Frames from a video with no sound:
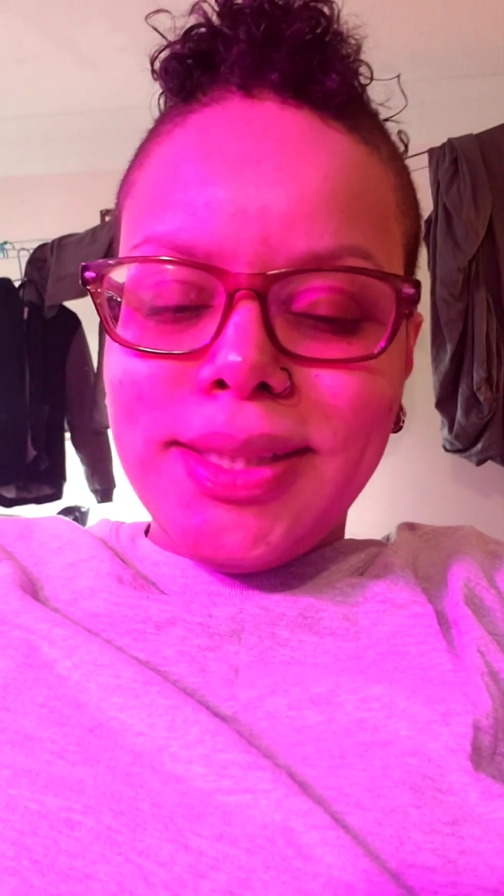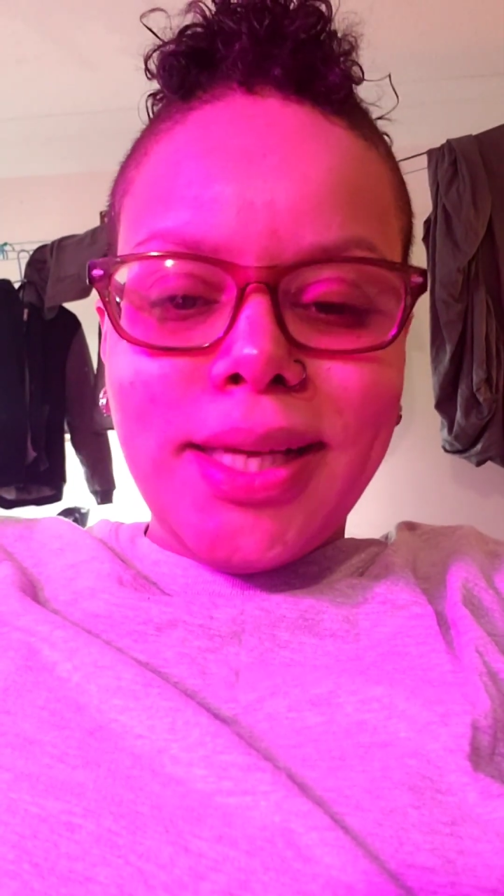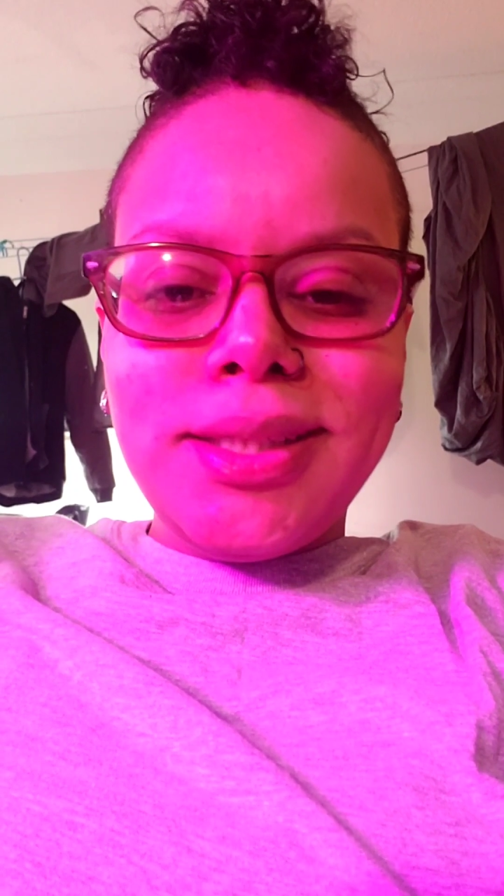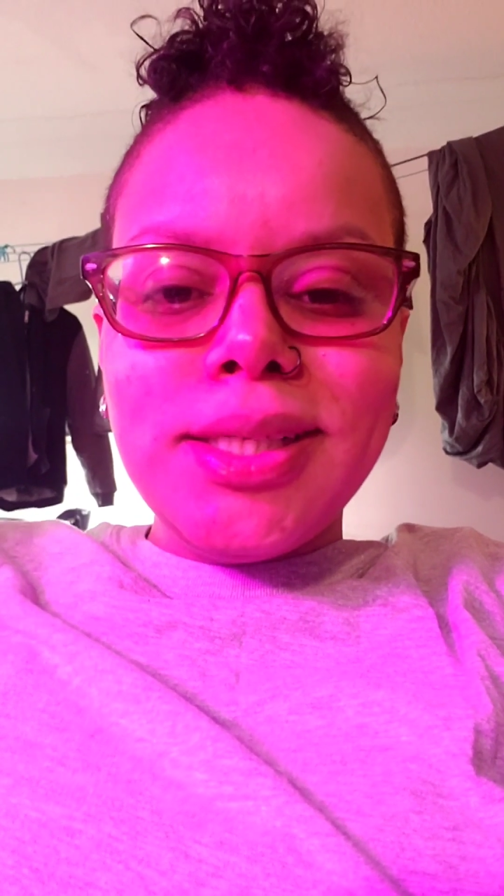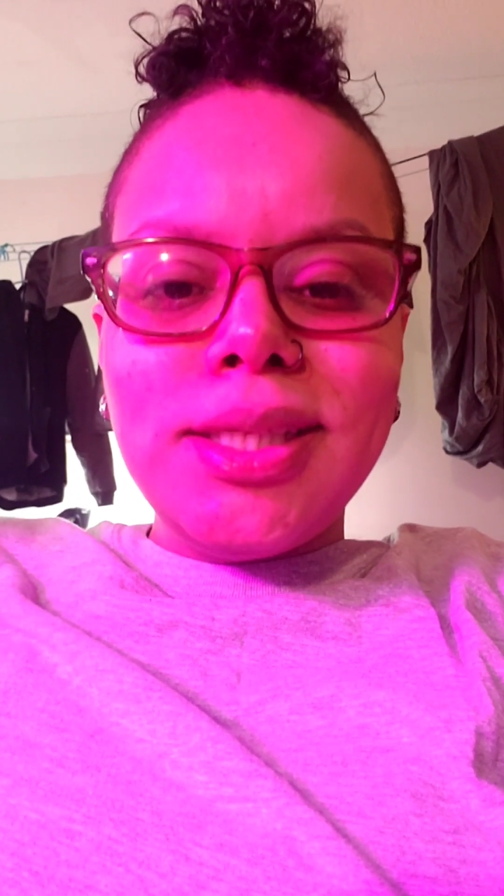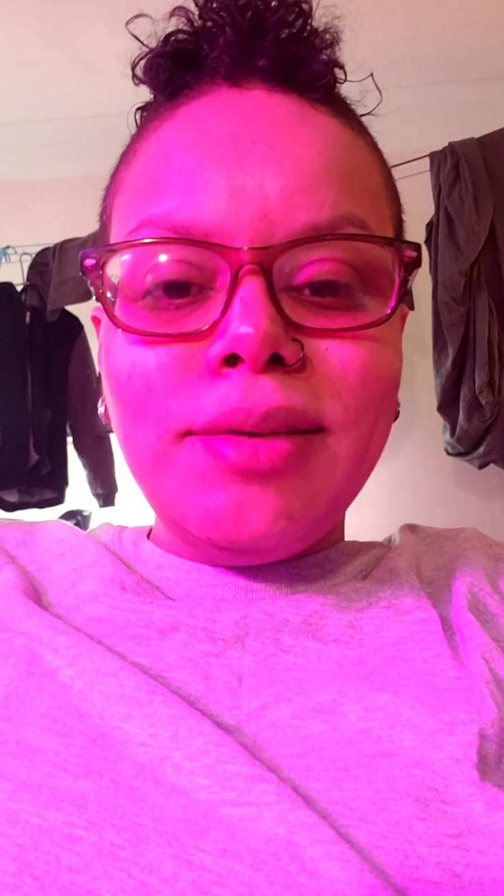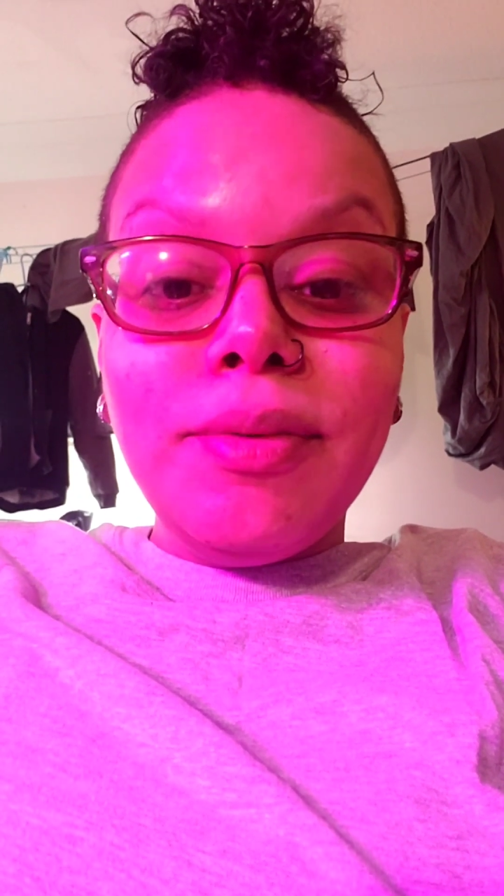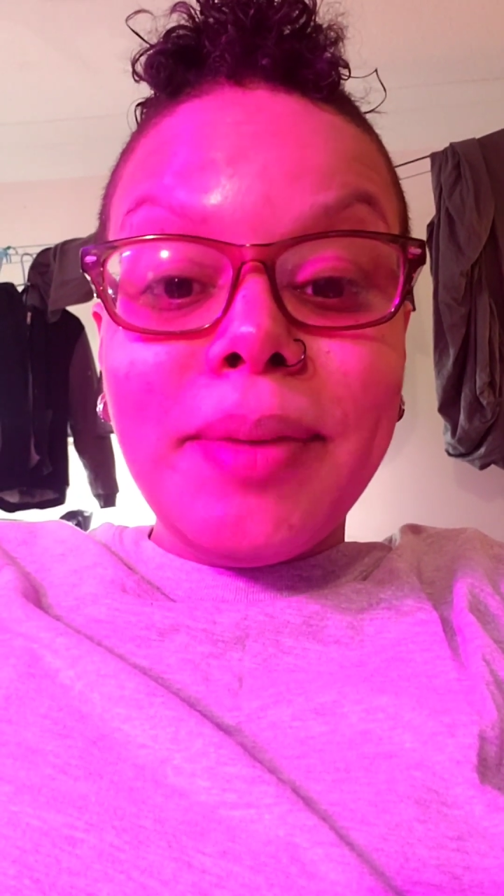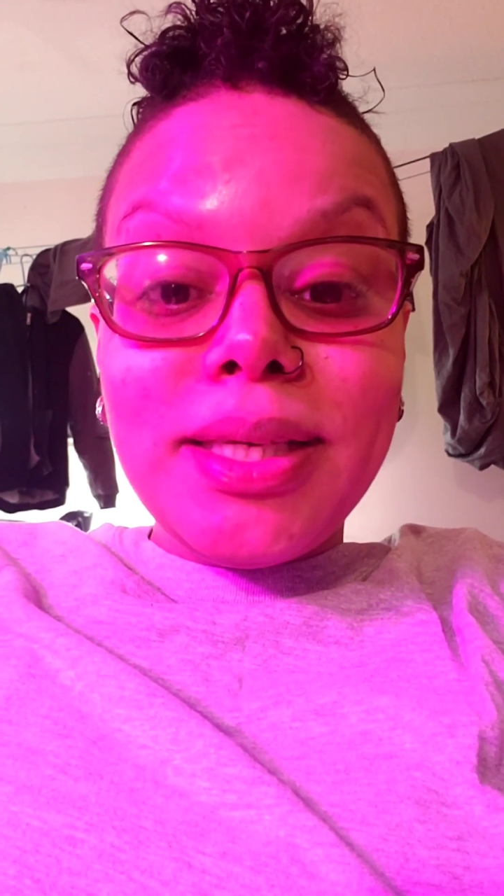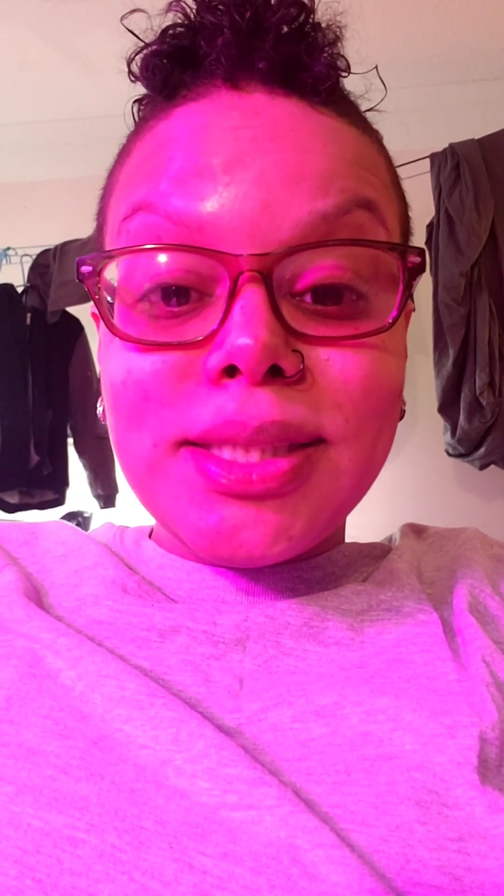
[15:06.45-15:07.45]
that doesn't
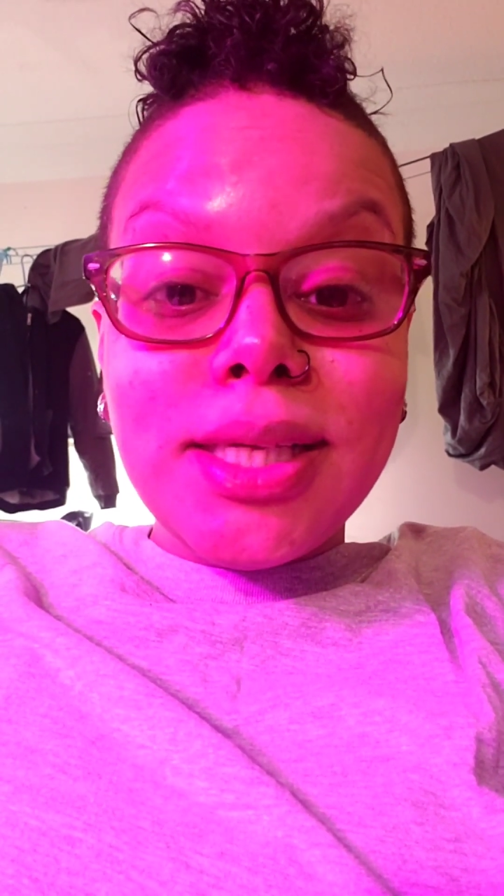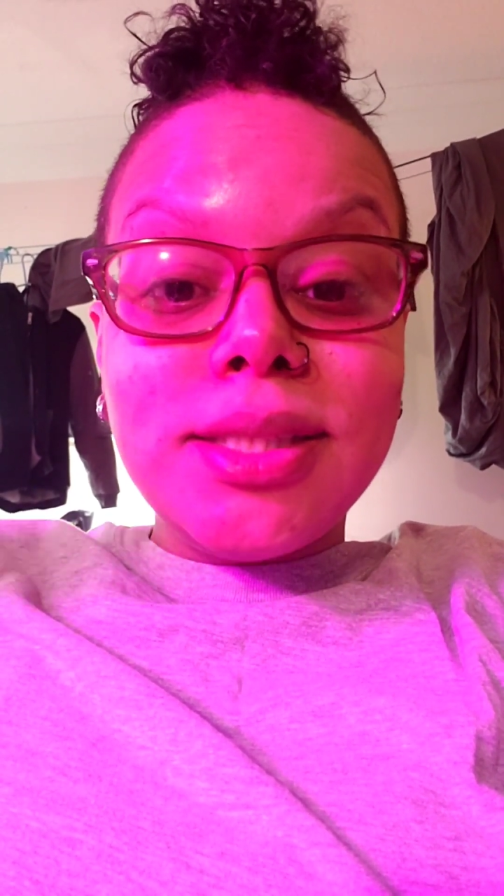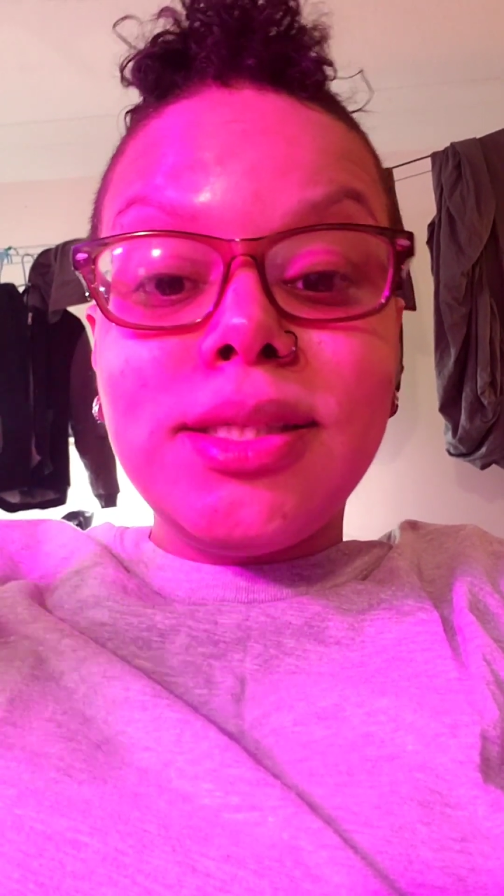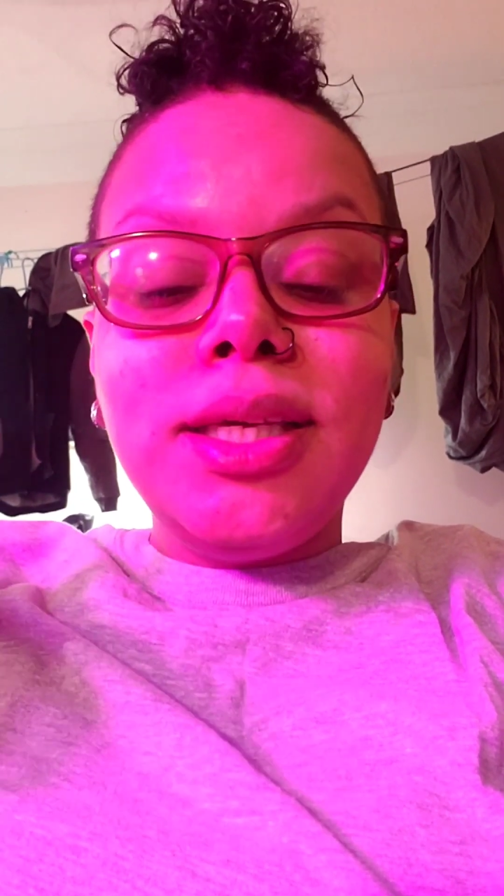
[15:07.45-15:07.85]
even make sense